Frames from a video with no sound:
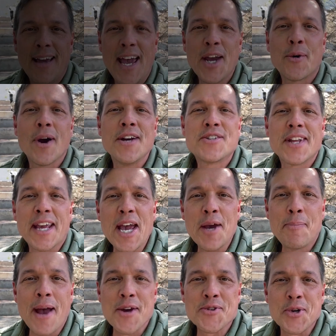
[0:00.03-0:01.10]
Hey Christ the
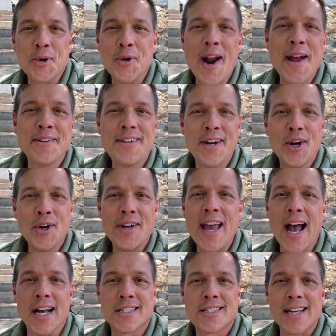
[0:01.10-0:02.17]
King, Pastor Grant here.
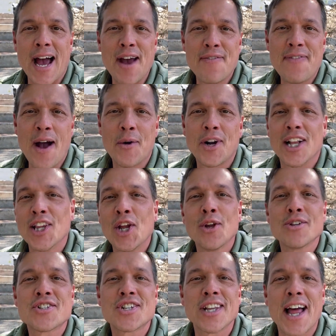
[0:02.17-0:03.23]
Yes, I found a
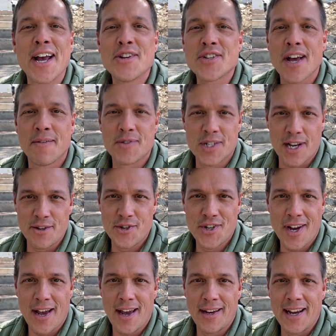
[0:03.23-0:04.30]
little slice of
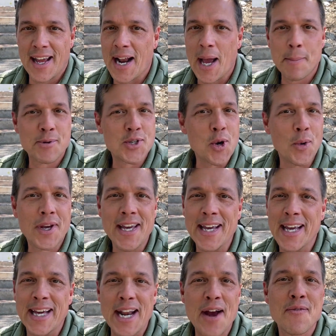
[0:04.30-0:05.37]
sunshine and I'm
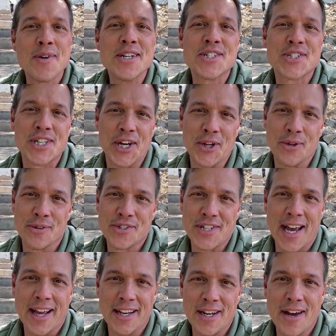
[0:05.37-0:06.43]
soaking in every single
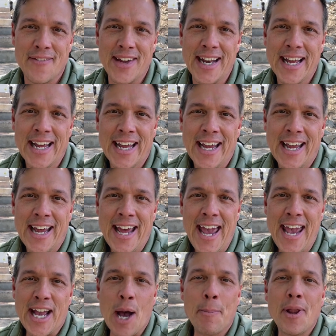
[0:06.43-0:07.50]
second of it.
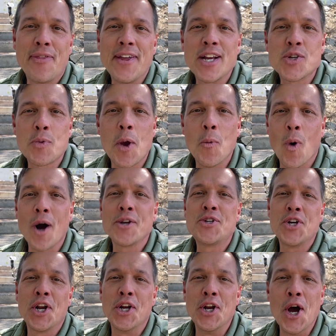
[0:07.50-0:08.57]
Hey, a couple of things we want
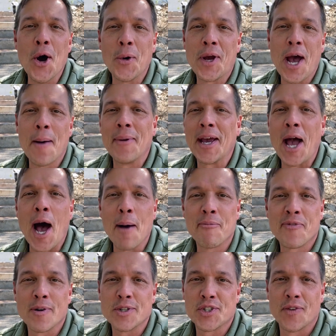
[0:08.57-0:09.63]
you to know coming up.
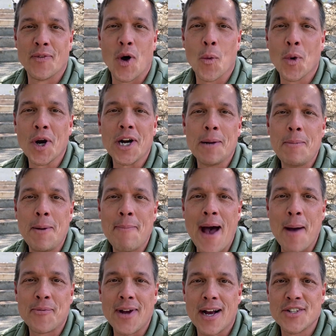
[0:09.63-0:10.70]
First of all, we're going to be
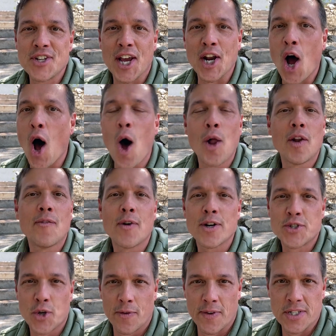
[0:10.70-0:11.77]
baptizing in all of our
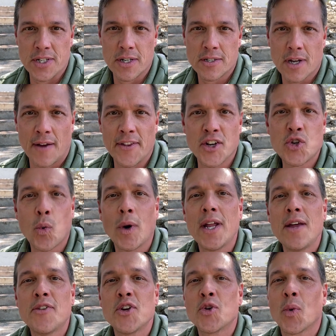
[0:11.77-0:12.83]
services on the
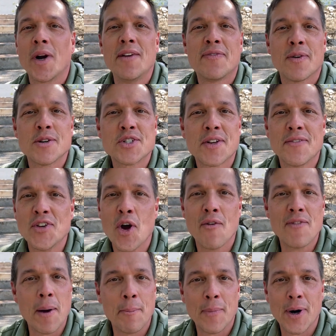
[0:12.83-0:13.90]
20th and 21st of
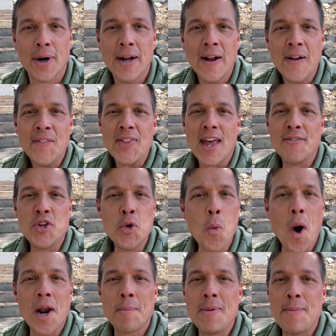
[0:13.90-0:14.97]
November. If you
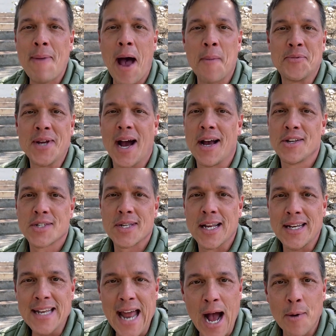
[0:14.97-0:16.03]
want to be baptized,
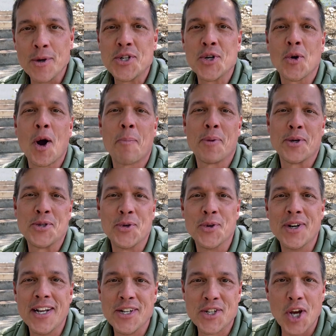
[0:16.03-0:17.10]
now is your
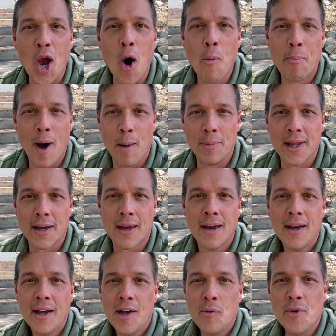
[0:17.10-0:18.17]
opportunity to go public
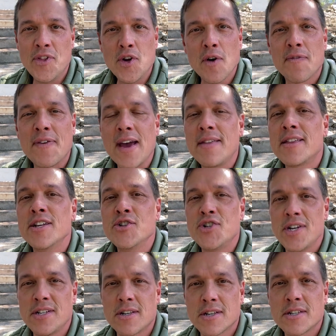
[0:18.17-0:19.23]
with your faith in
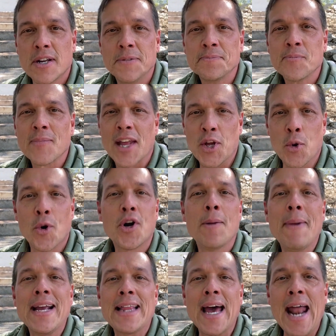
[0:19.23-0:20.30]
Jesus. In order to
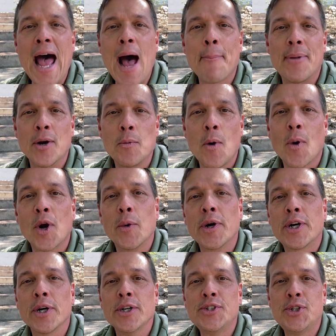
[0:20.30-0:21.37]
make that happen, we want to
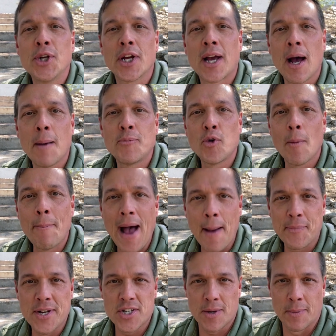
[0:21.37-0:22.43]
encourage you to come to a
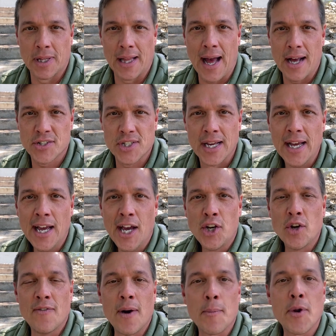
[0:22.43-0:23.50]
baptism class
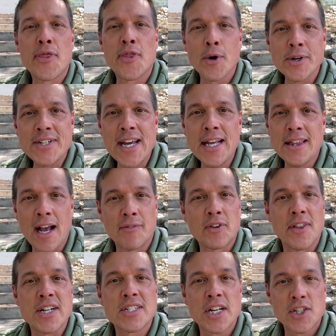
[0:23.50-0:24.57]
November 13th after
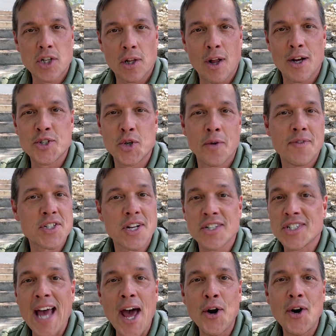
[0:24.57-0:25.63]
the 6 o'clock service on
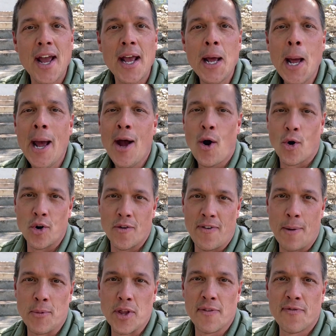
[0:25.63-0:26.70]
Saturday, or
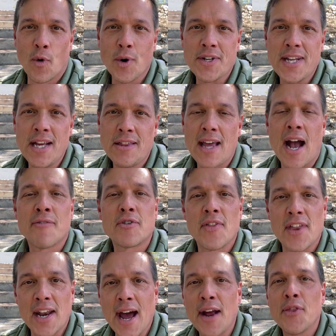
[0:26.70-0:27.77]
November the 14th after
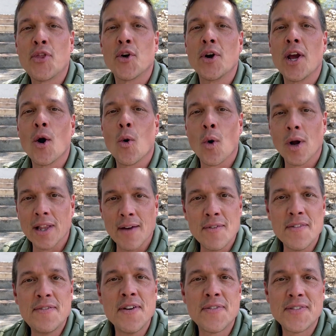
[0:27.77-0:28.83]
the 9:30 or
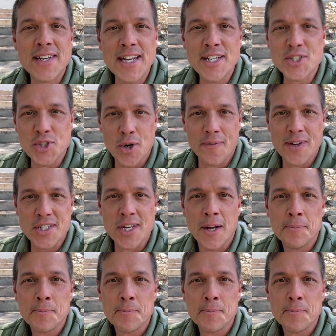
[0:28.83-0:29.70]
11:15 service.